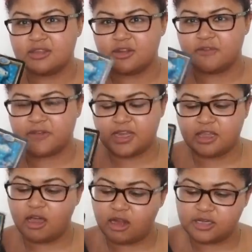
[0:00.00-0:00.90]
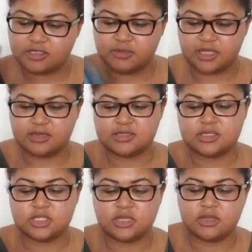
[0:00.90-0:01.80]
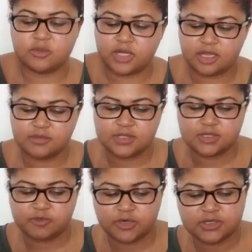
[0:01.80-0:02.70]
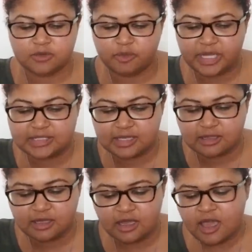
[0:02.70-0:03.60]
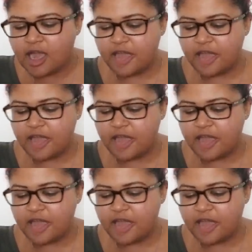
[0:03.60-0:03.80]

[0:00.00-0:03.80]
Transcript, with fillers: You're, you're finding it hard to make a decision here when it comes to this person romantically.